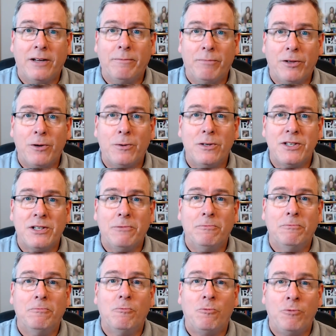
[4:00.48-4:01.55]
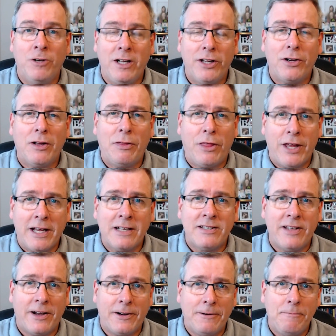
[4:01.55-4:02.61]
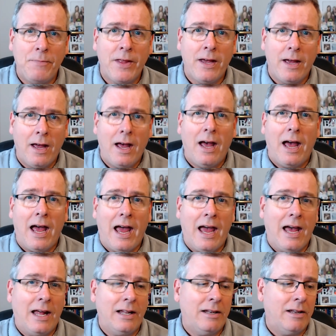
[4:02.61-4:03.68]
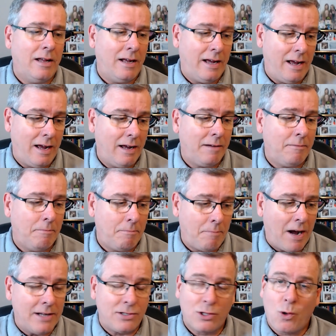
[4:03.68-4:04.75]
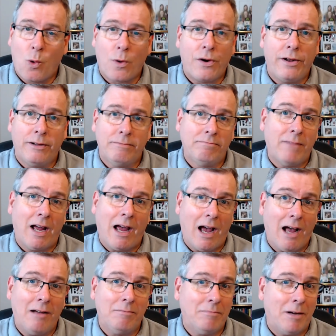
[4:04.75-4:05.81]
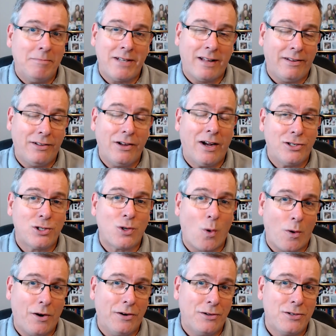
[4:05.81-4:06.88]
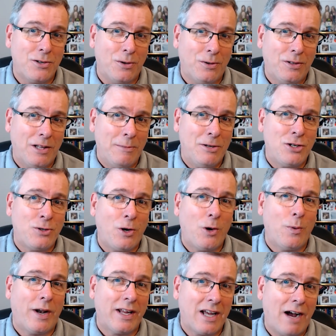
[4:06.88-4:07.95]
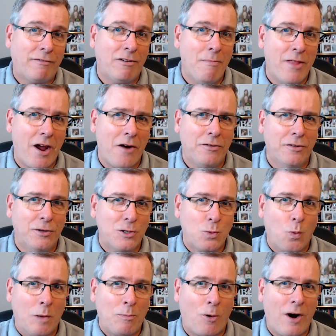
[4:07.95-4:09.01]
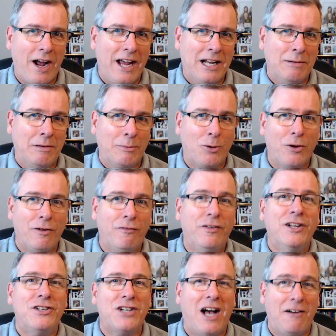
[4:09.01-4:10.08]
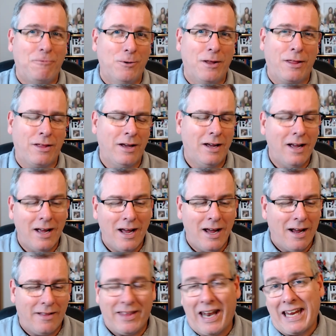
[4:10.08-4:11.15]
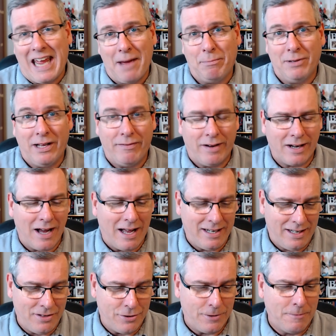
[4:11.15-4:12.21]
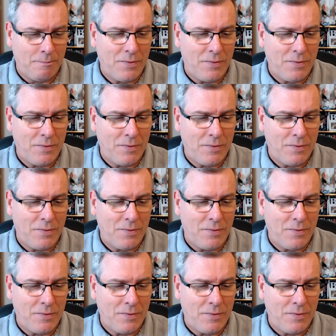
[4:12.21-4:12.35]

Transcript: There were some really good things there, and I scored. I'm telling you, I scored. So let me show you what I got from there, and there's one more item I'm going to finish off with that I can't believe I got either.